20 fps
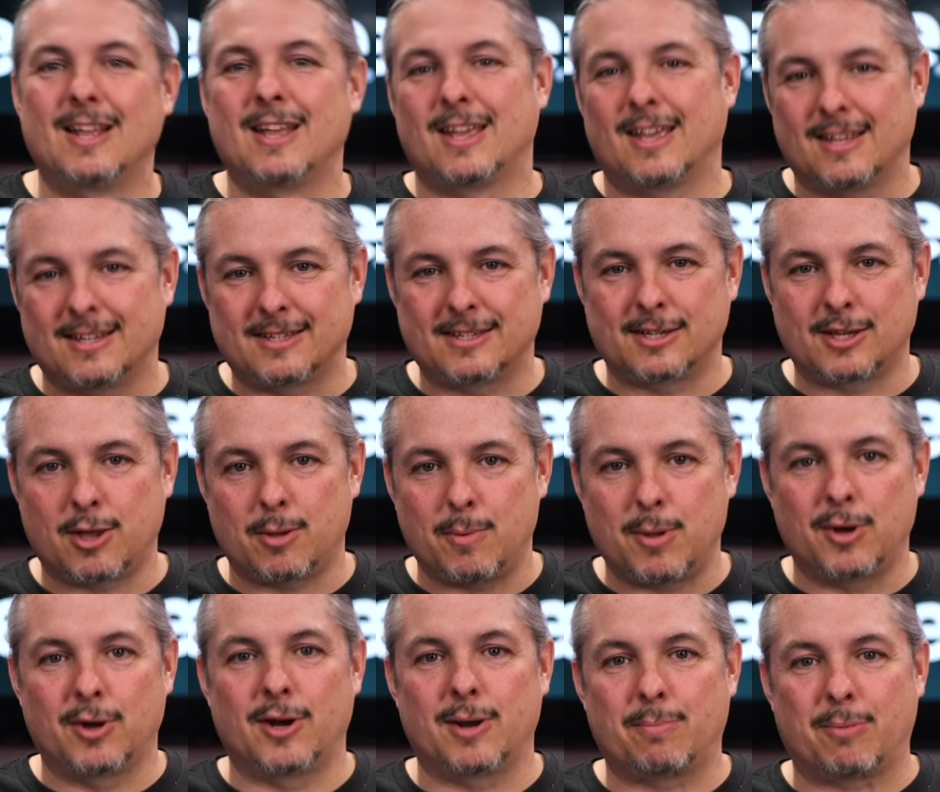this is a
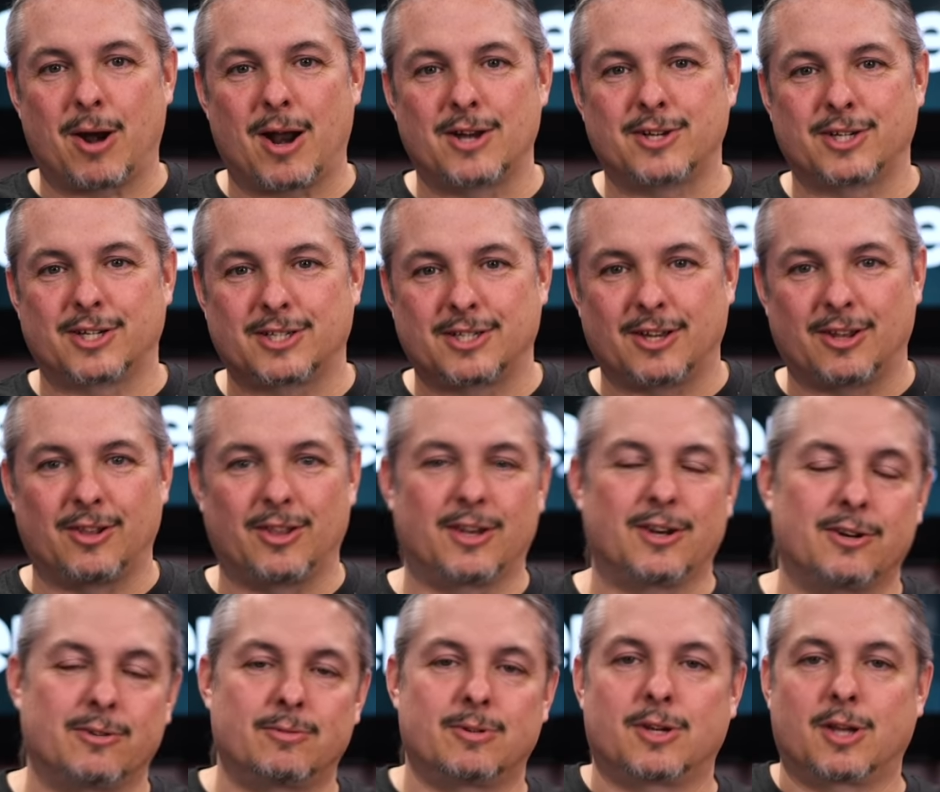community project still and